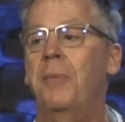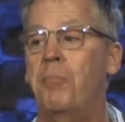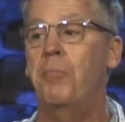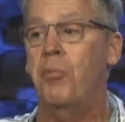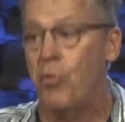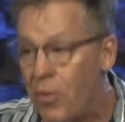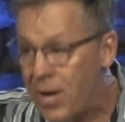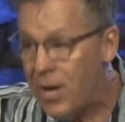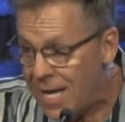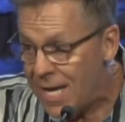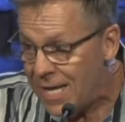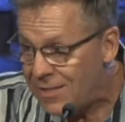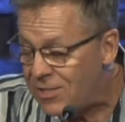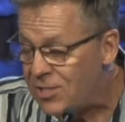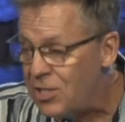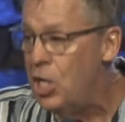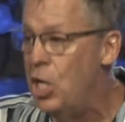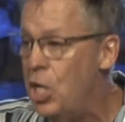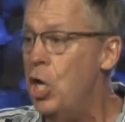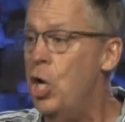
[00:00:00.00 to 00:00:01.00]
the
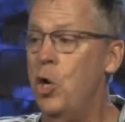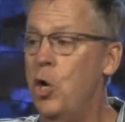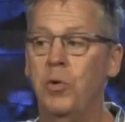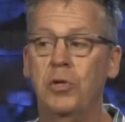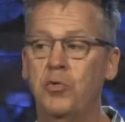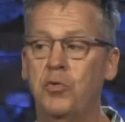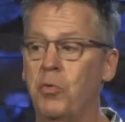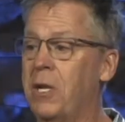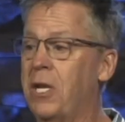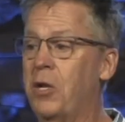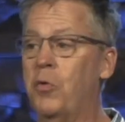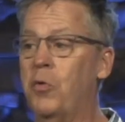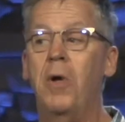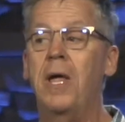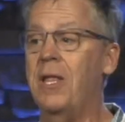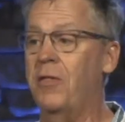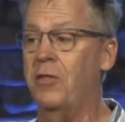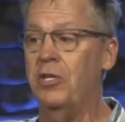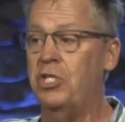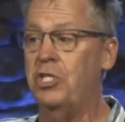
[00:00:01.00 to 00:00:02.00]
prince who was really
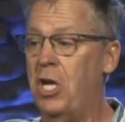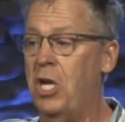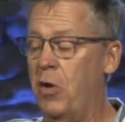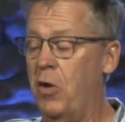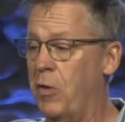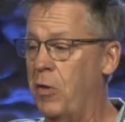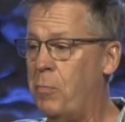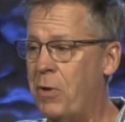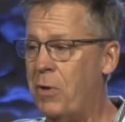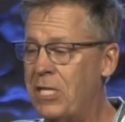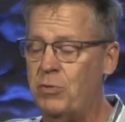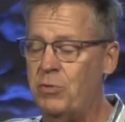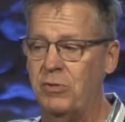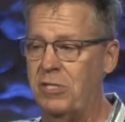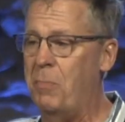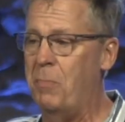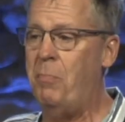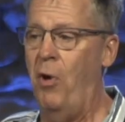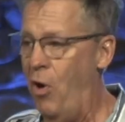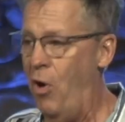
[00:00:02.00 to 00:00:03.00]
running the show. The prince
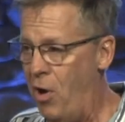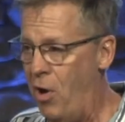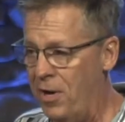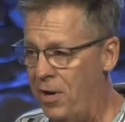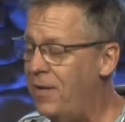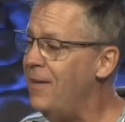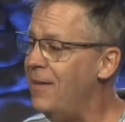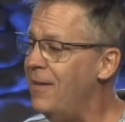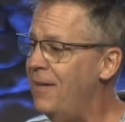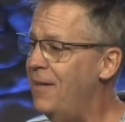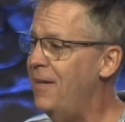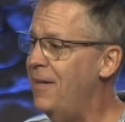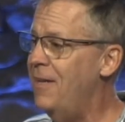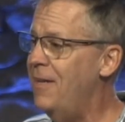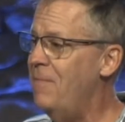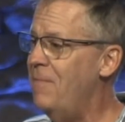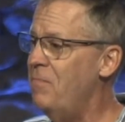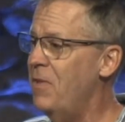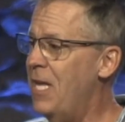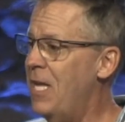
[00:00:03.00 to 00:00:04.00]
was a pawn,
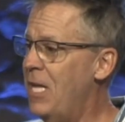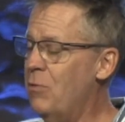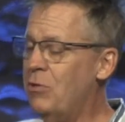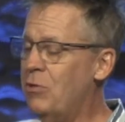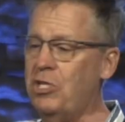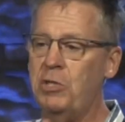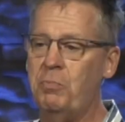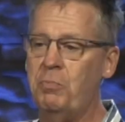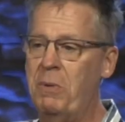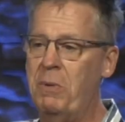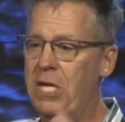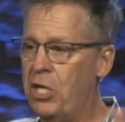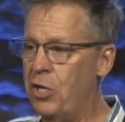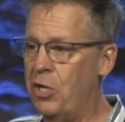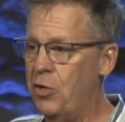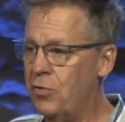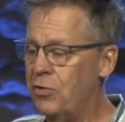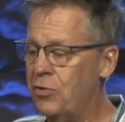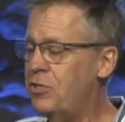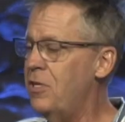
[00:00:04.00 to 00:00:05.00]
he was just being
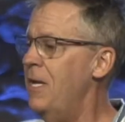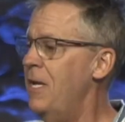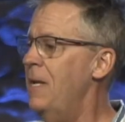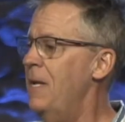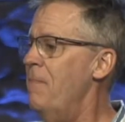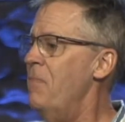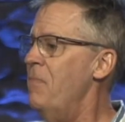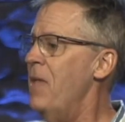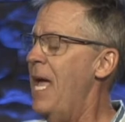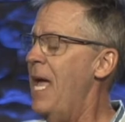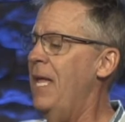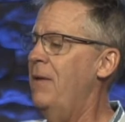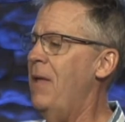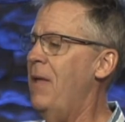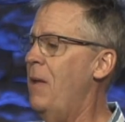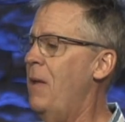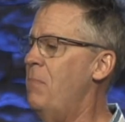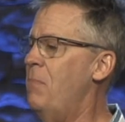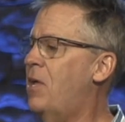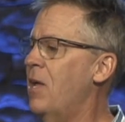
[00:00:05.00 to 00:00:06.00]
used and,
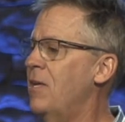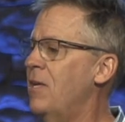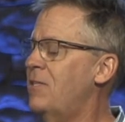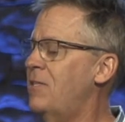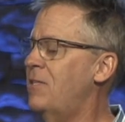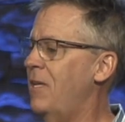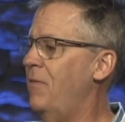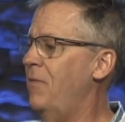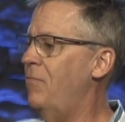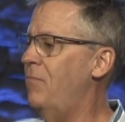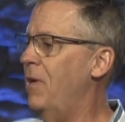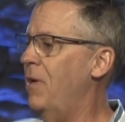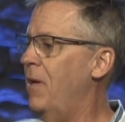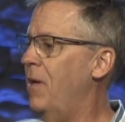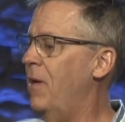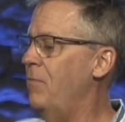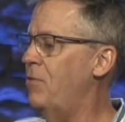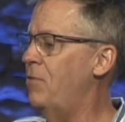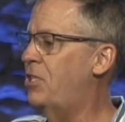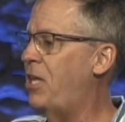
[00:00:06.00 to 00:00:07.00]
and because
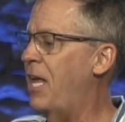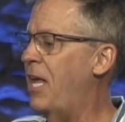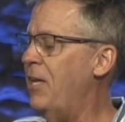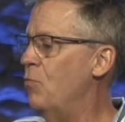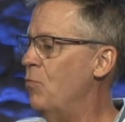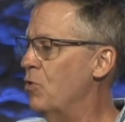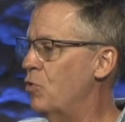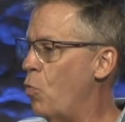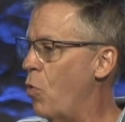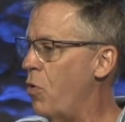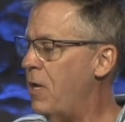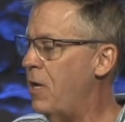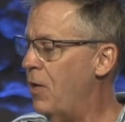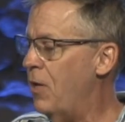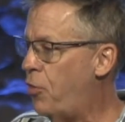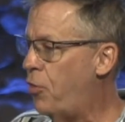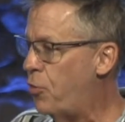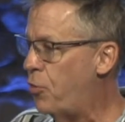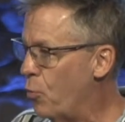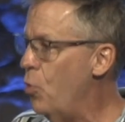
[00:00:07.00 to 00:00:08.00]
uh, Satan was
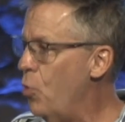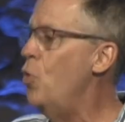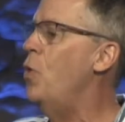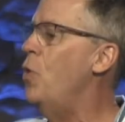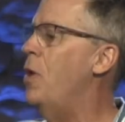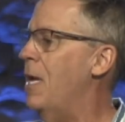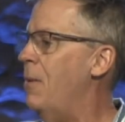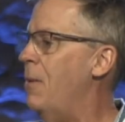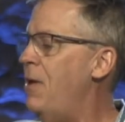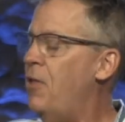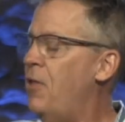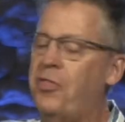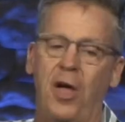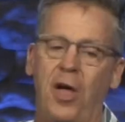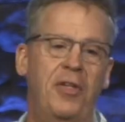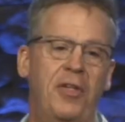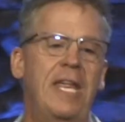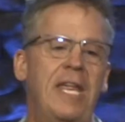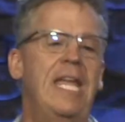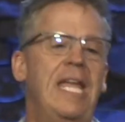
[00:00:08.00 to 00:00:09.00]
working through him, he
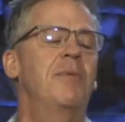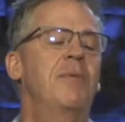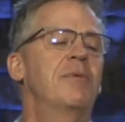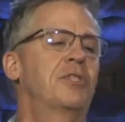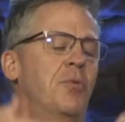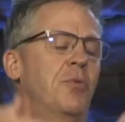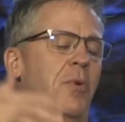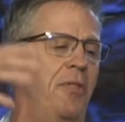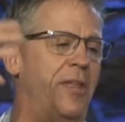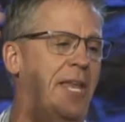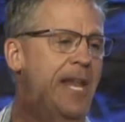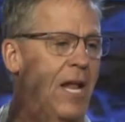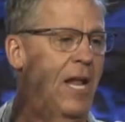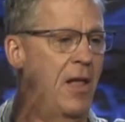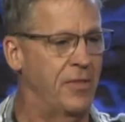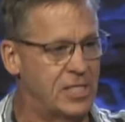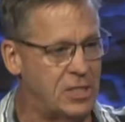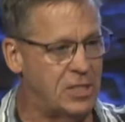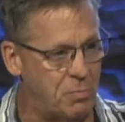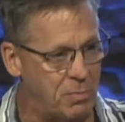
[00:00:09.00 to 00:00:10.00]
thought that he was the one that had all
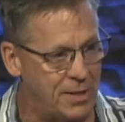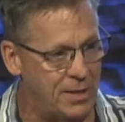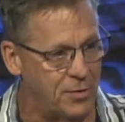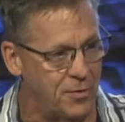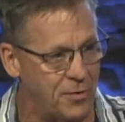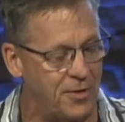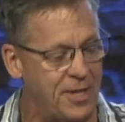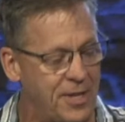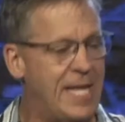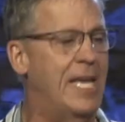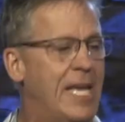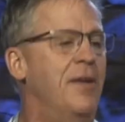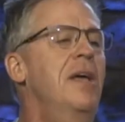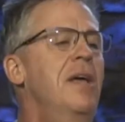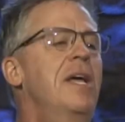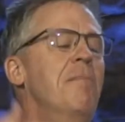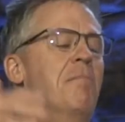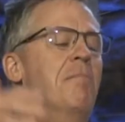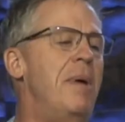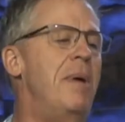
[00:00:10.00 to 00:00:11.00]
this splendor, that he had
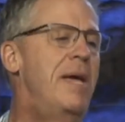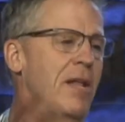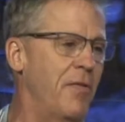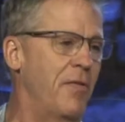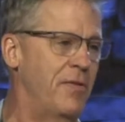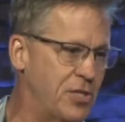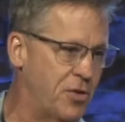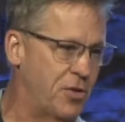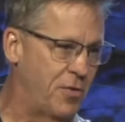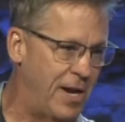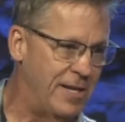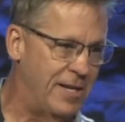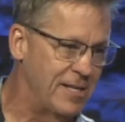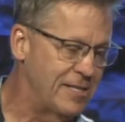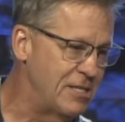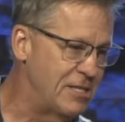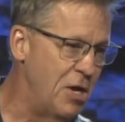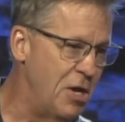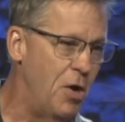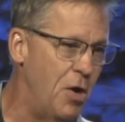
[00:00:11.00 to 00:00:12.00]
made all this
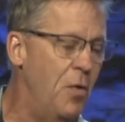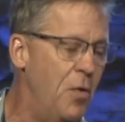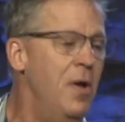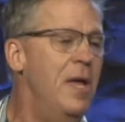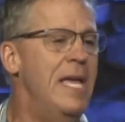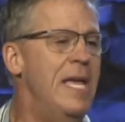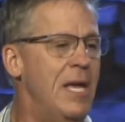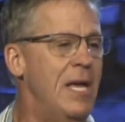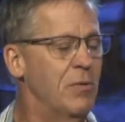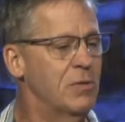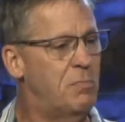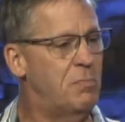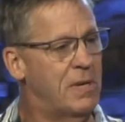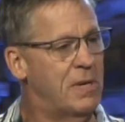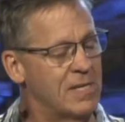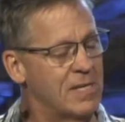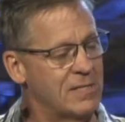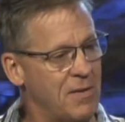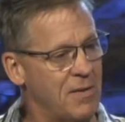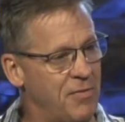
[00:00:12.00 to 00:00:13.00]
greatness. No, it was
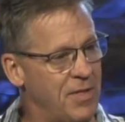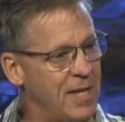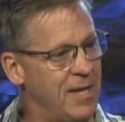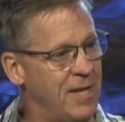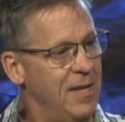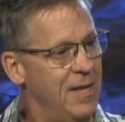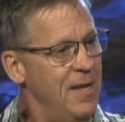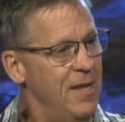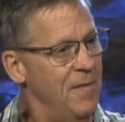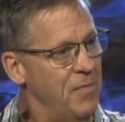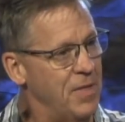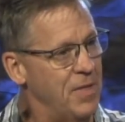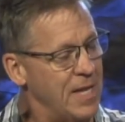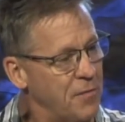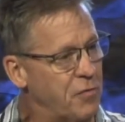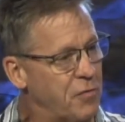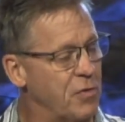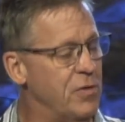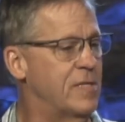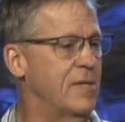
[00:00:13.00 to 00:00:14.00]
because of the, the
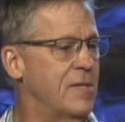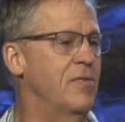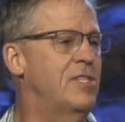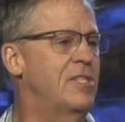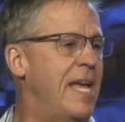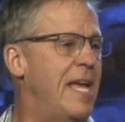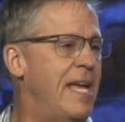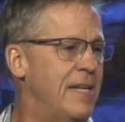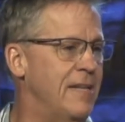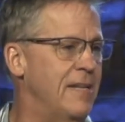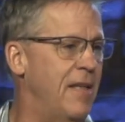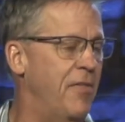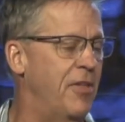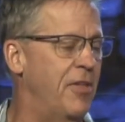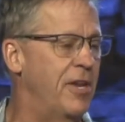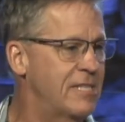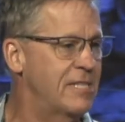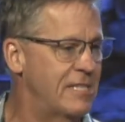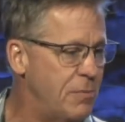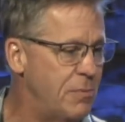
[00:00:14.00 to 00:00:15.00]
influence of Satan and
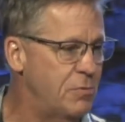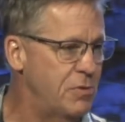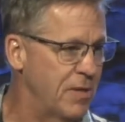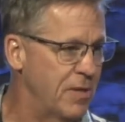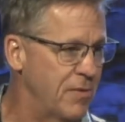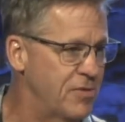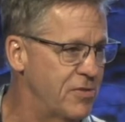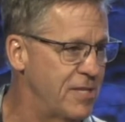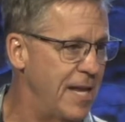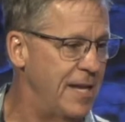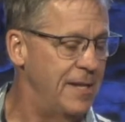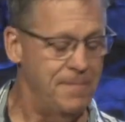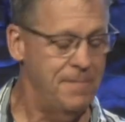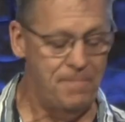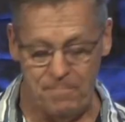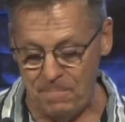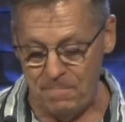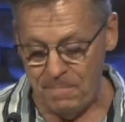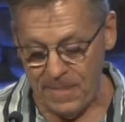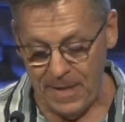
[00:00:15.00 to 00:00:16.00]
the deception of
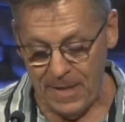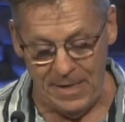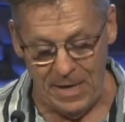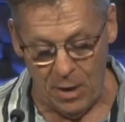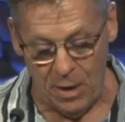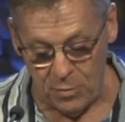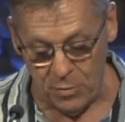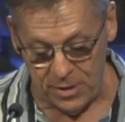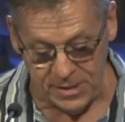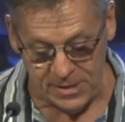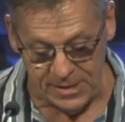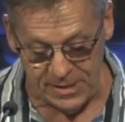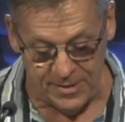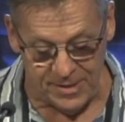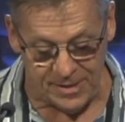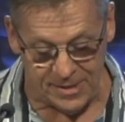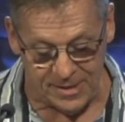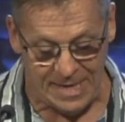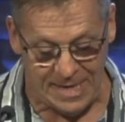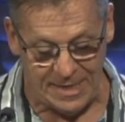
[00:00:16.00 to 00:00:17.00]
Satan. And now we're going to see
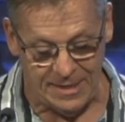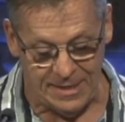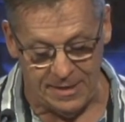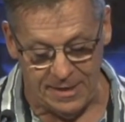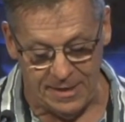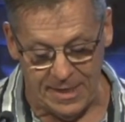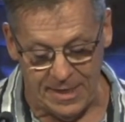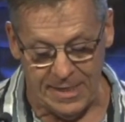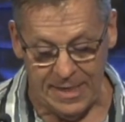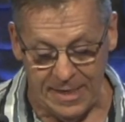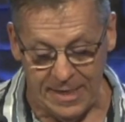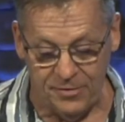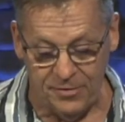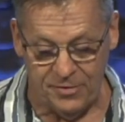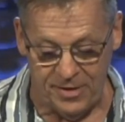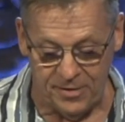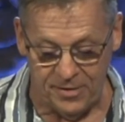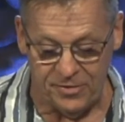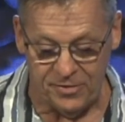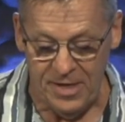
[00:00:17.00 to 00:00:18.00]
that Satan indeed is
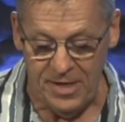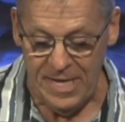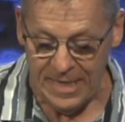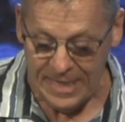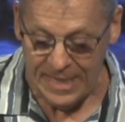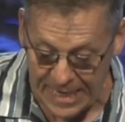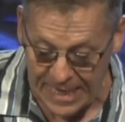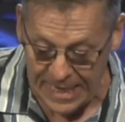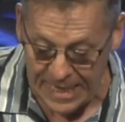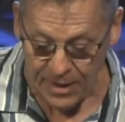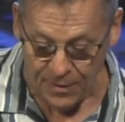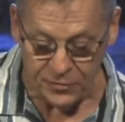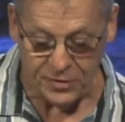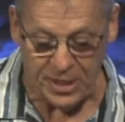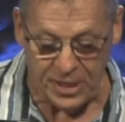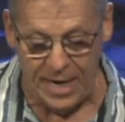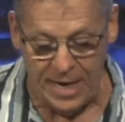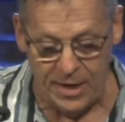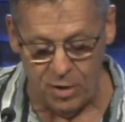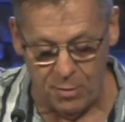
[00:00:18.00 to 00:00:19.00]
this king of
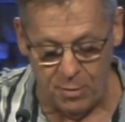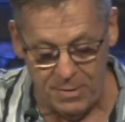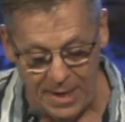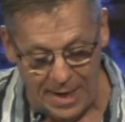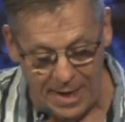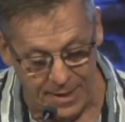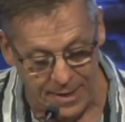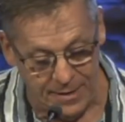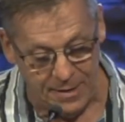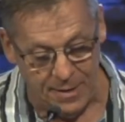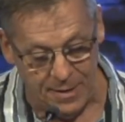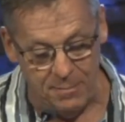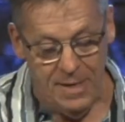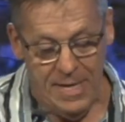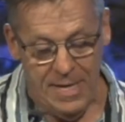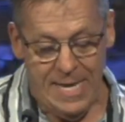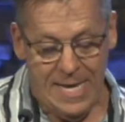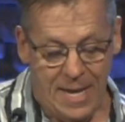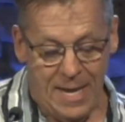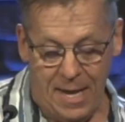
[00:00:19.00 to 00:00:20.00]
Tyre behind him.
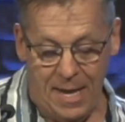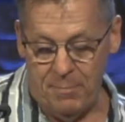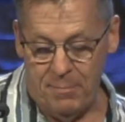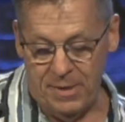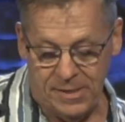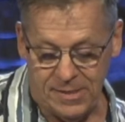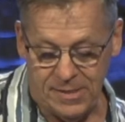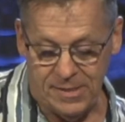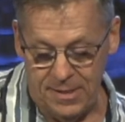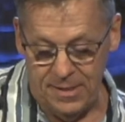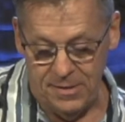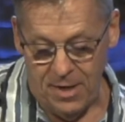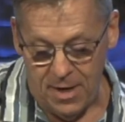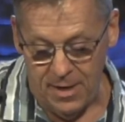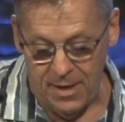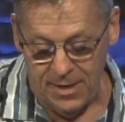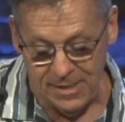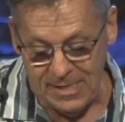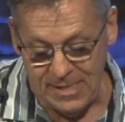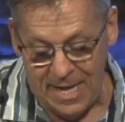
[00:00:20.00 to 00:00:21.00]
Uh, but it's, it not
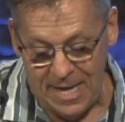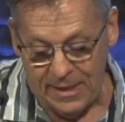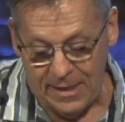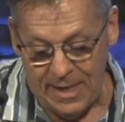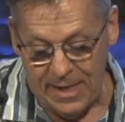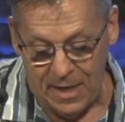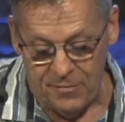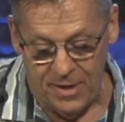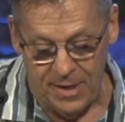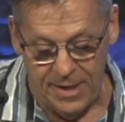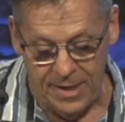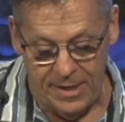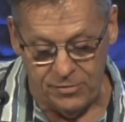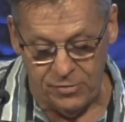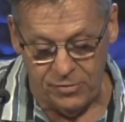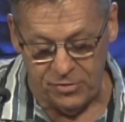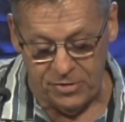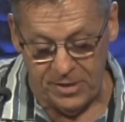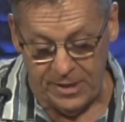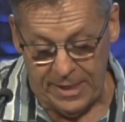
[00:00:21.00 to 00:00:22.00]
only is that kind of an
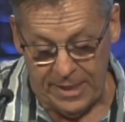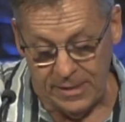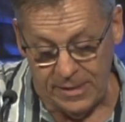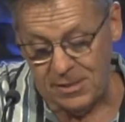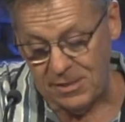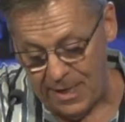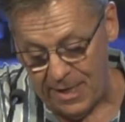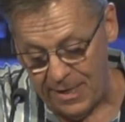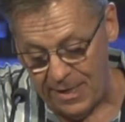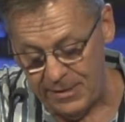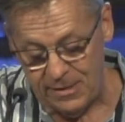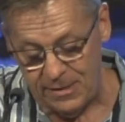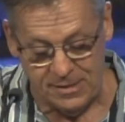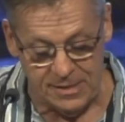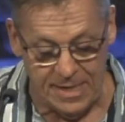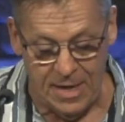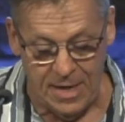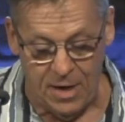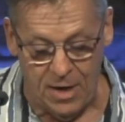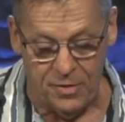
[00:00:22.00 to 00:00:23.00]
interesting insight to
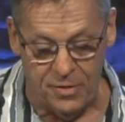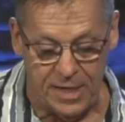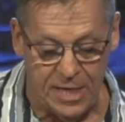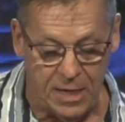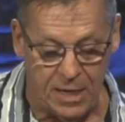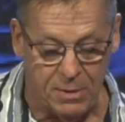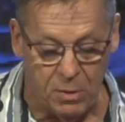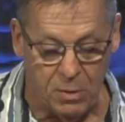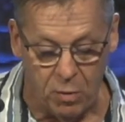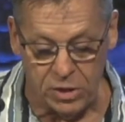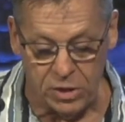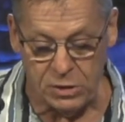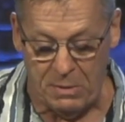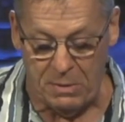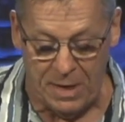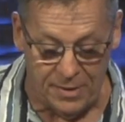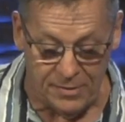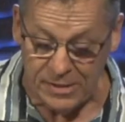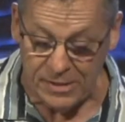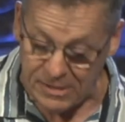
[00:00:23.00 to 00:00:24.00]
see how the enemy works
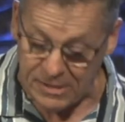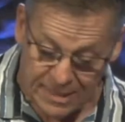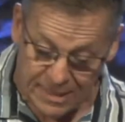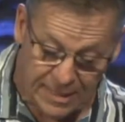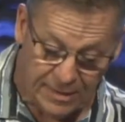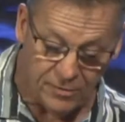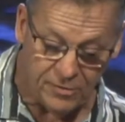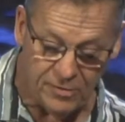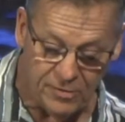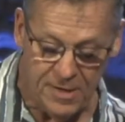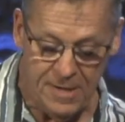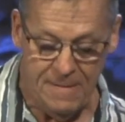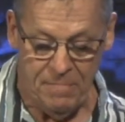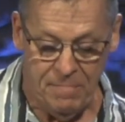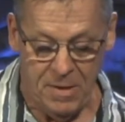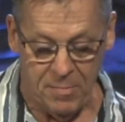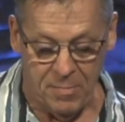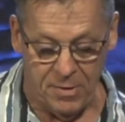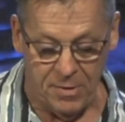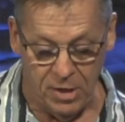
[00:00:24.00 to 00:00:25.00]
behind the scenes,
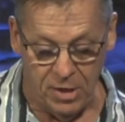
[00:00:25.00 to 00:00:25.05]
but